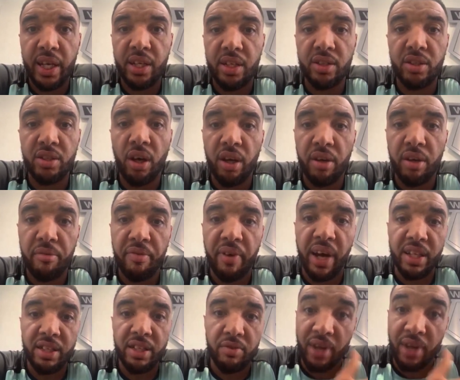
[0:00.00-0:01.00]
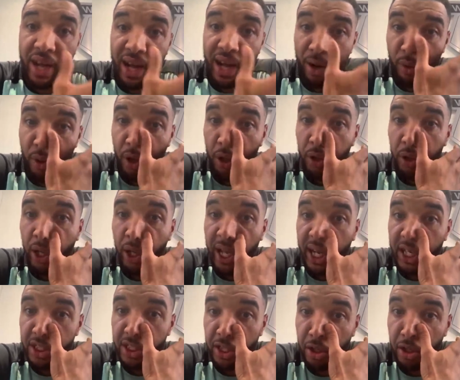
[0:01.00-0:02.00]
key deciding factor in how long
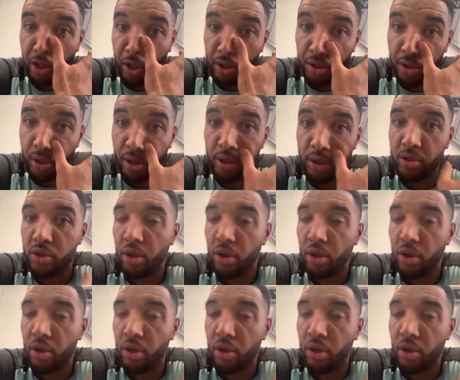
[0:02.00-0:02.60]
I actually got.